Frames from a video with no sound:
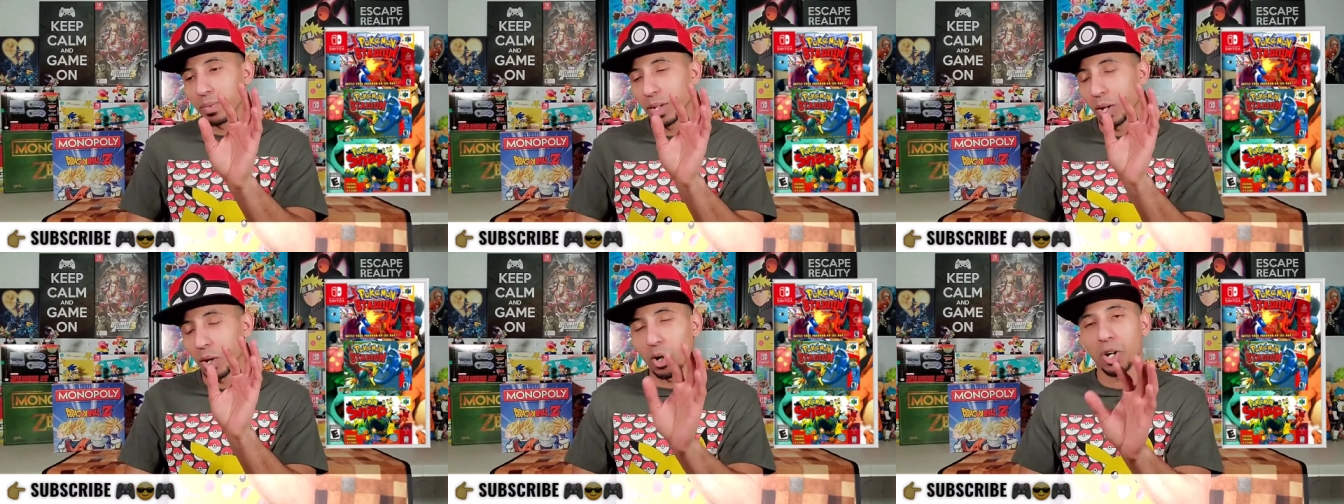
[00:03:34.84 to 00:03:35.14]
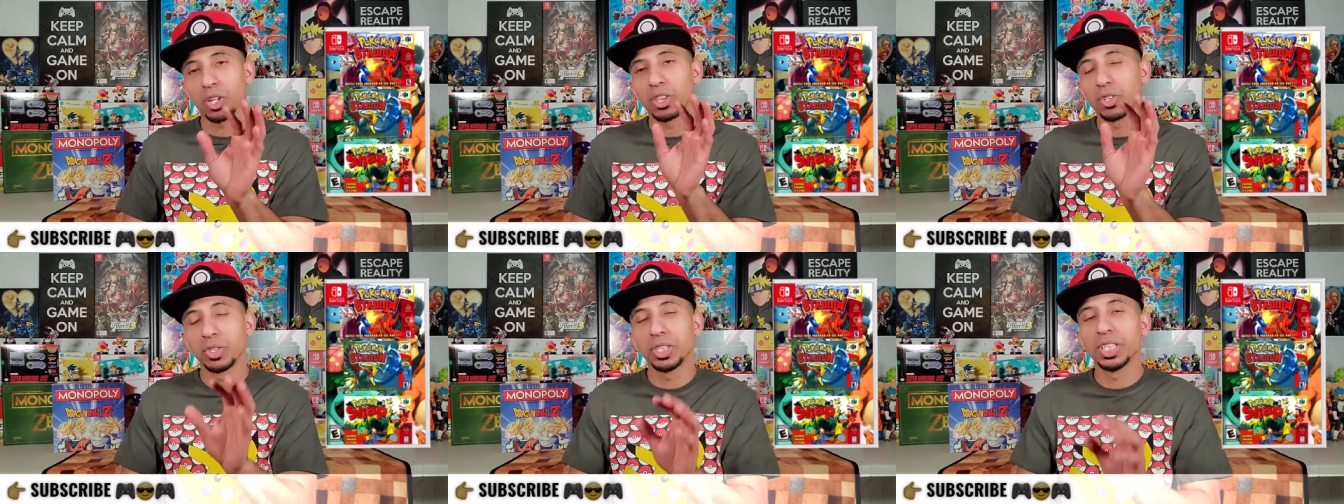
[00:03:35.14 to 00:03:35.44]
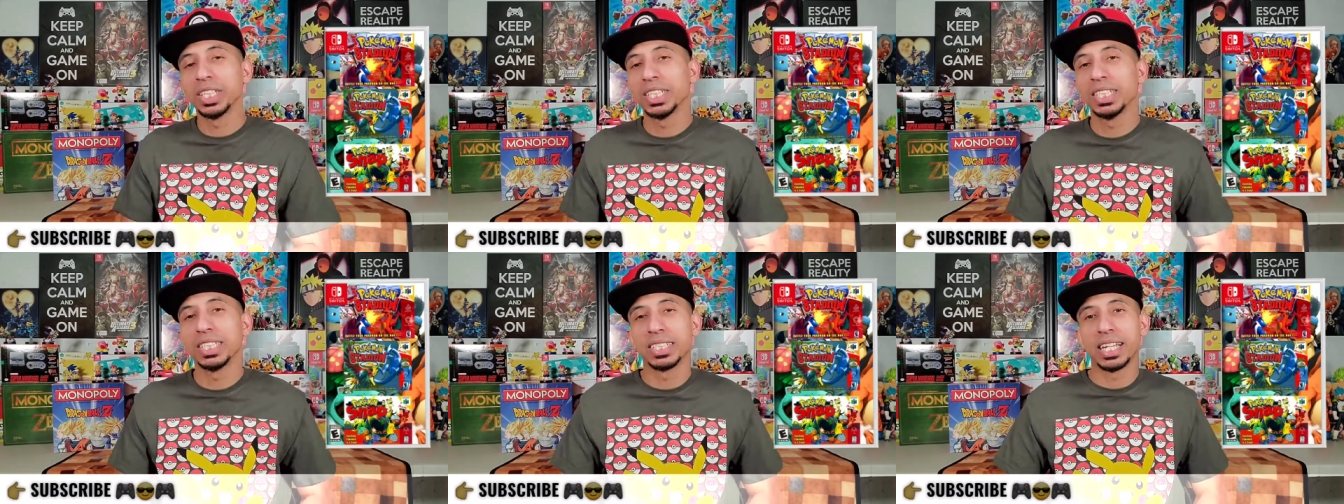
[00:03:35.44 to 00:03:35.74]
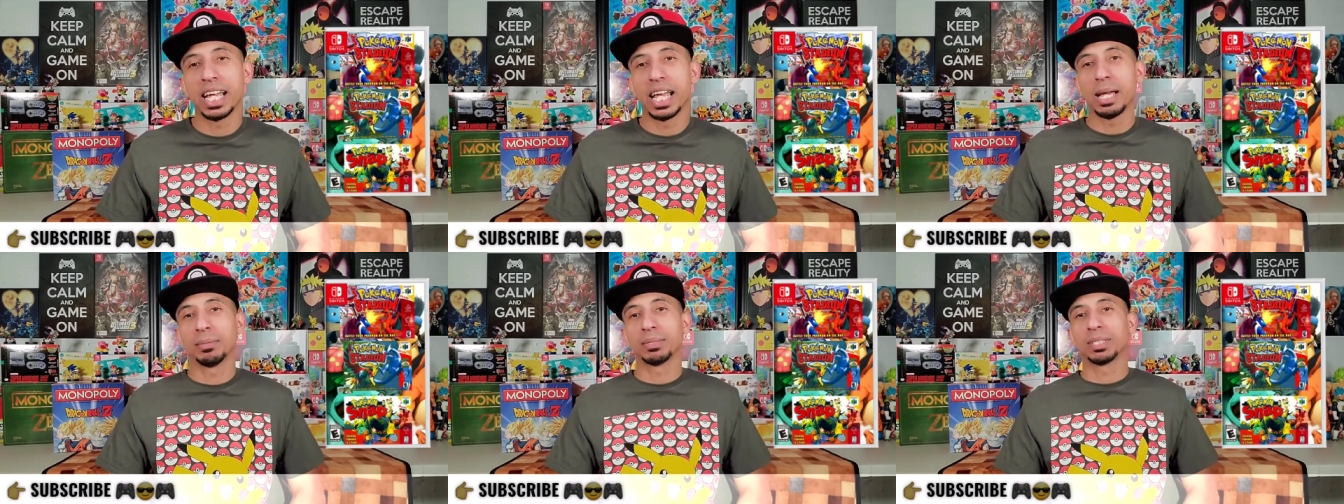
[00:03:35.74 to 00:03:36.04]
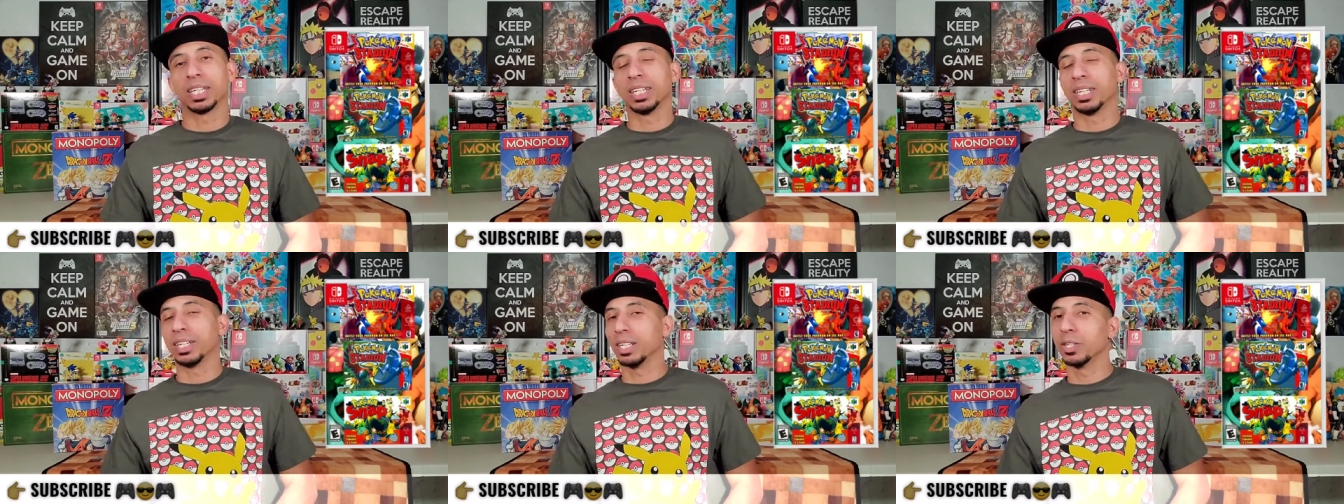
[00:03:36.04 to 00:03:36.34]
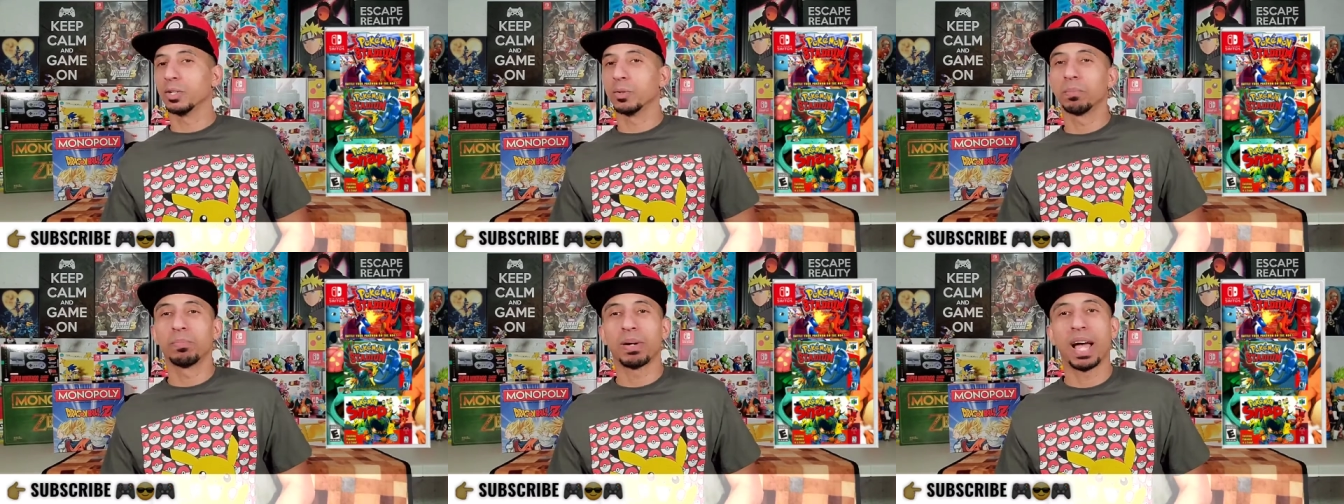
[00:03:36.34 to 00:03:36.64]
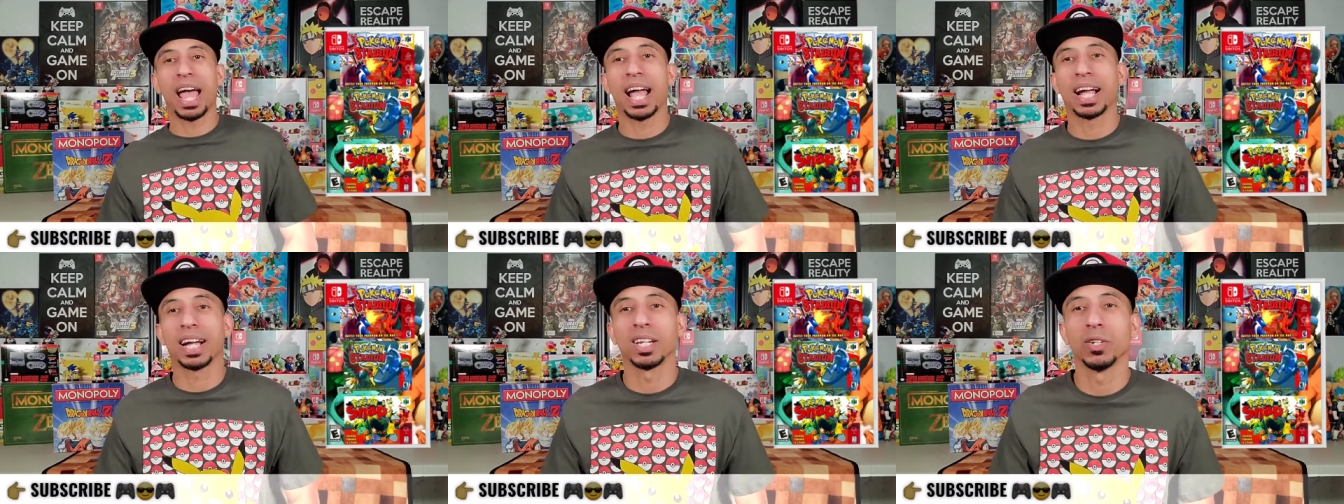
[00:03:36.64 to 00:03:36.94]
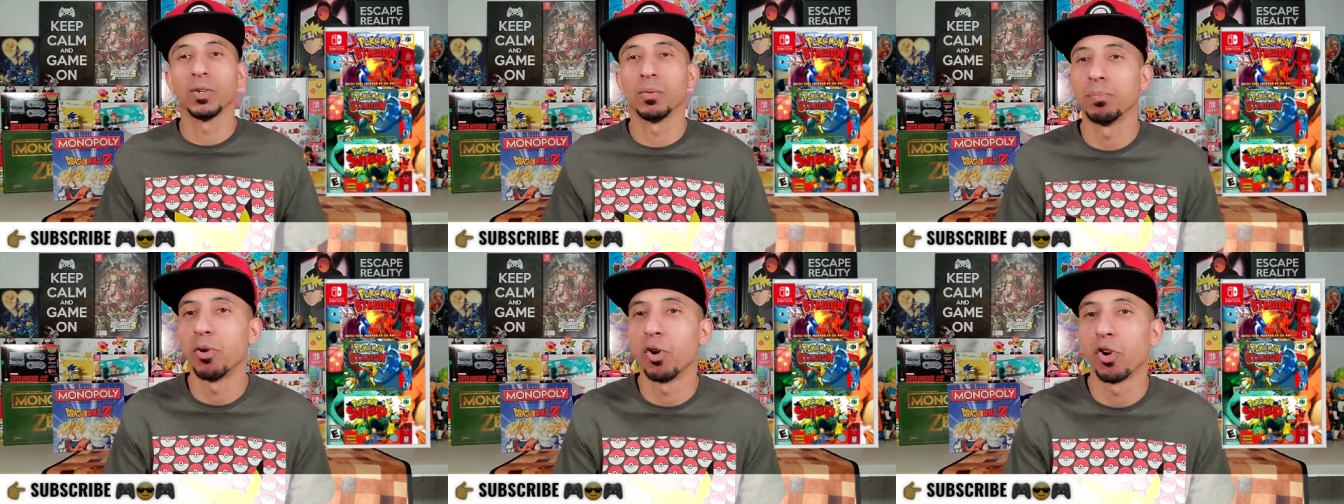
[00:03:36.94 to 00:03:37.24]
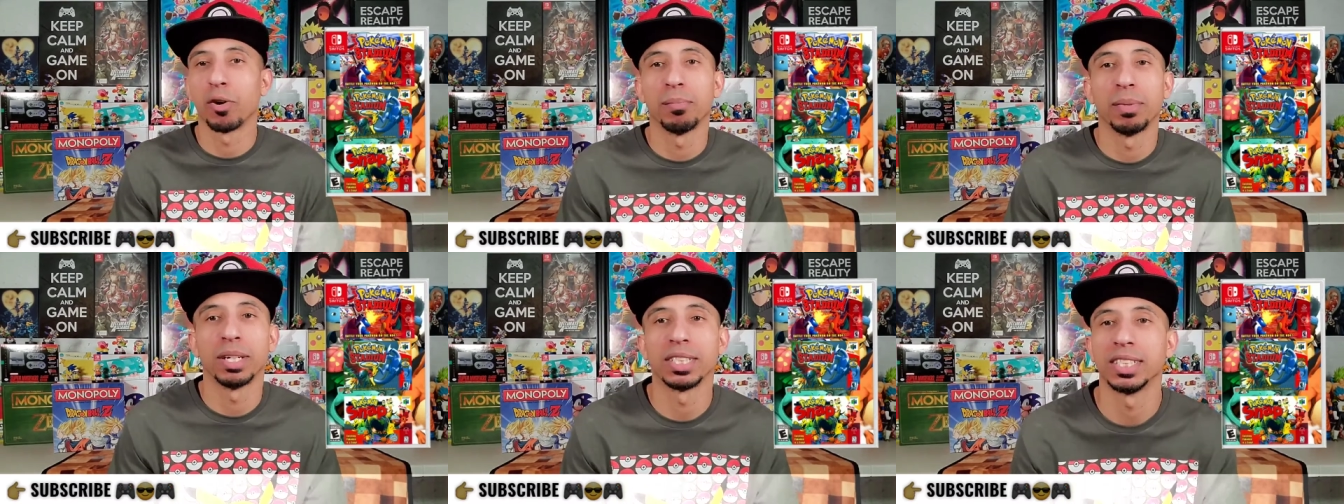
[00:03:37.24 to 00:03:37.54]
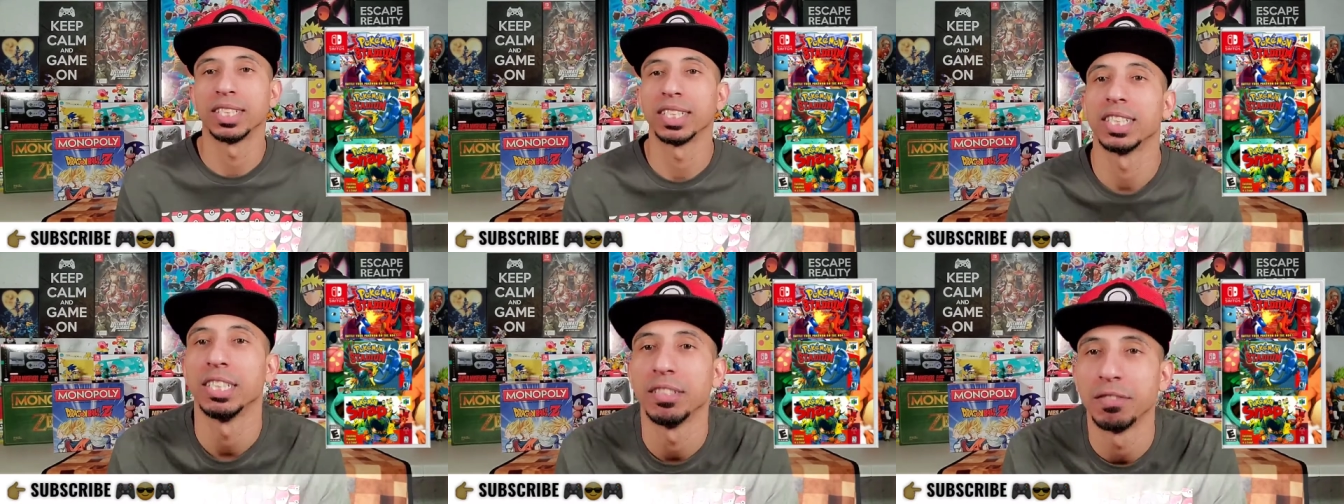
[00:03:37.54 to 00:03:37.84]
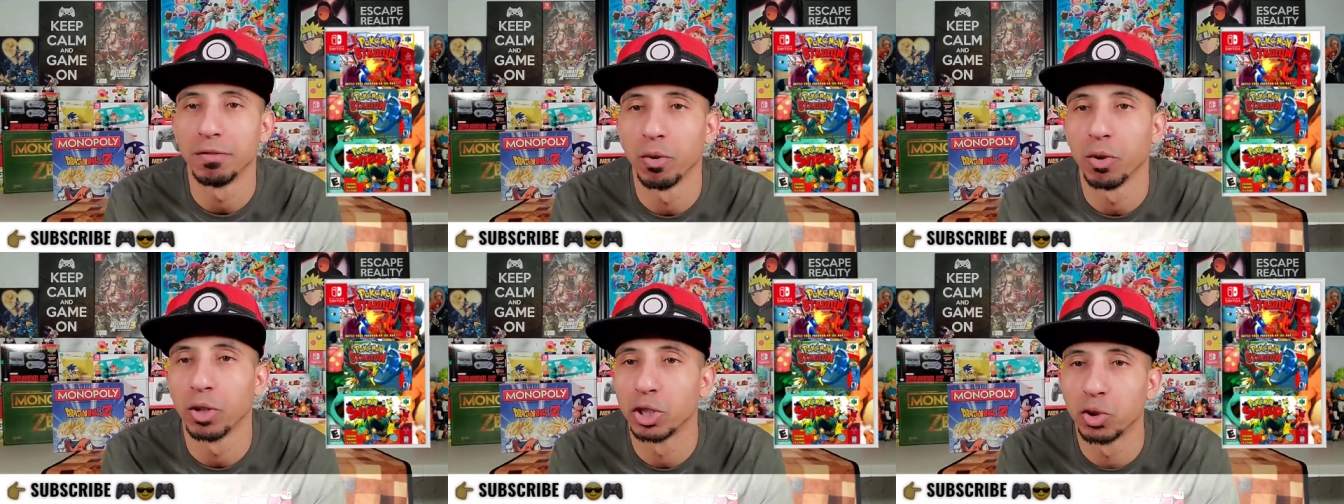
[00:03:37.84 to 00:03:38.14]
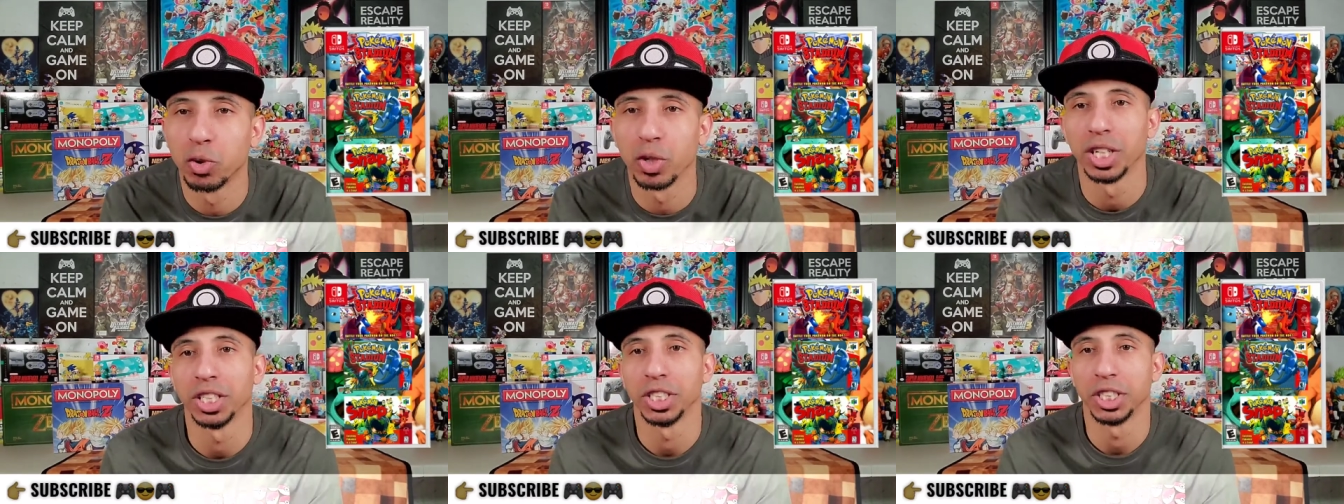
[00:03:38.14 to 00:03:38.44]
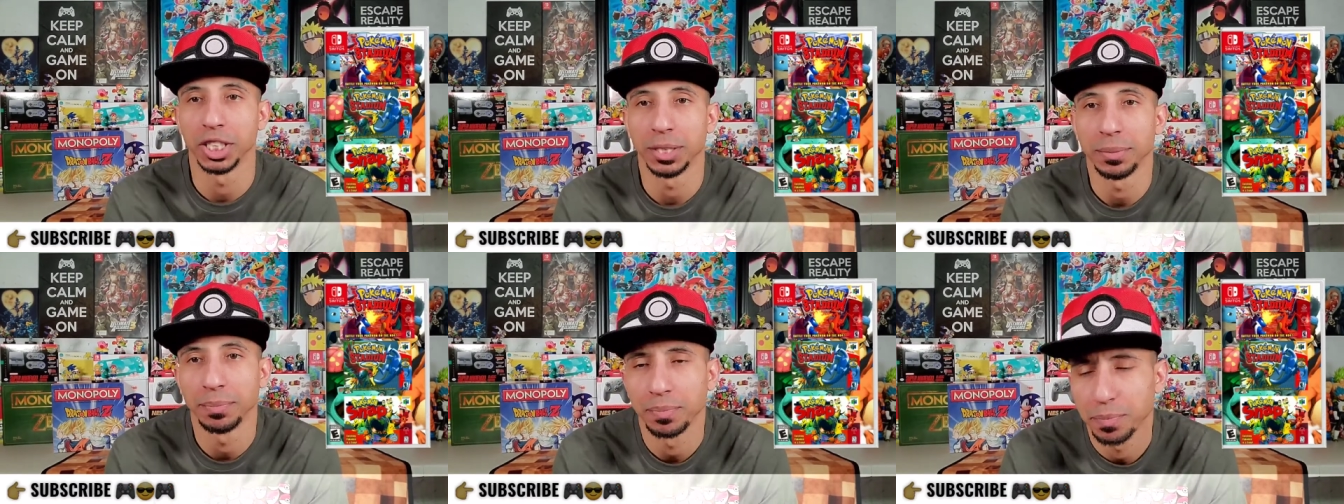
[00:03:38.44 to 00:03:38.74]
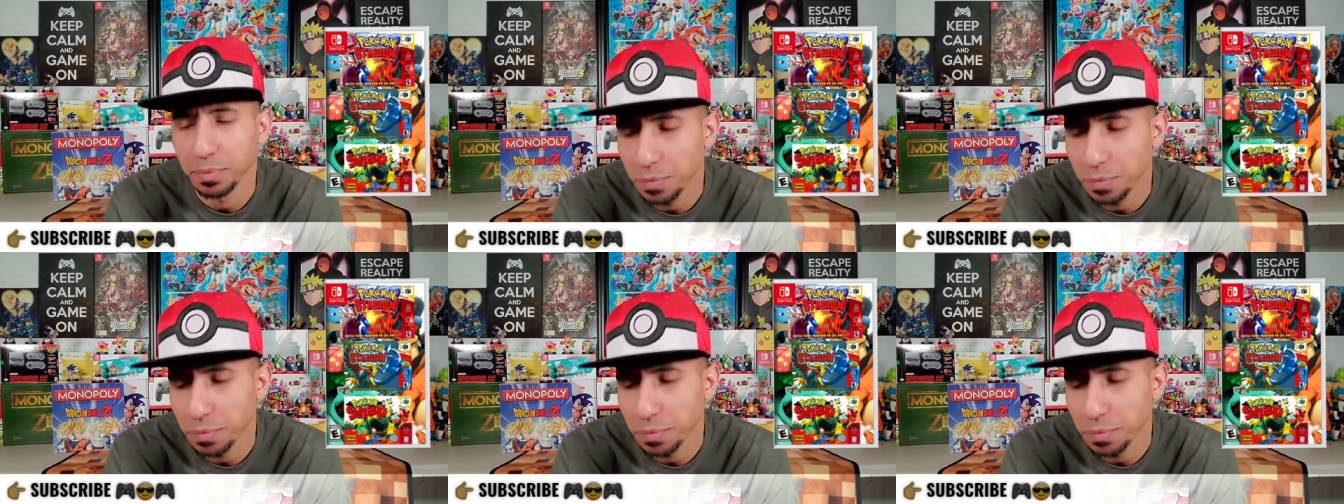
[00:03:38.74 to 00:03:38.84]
all three of these games in a little pack, a little Pokemon 64 trilogy.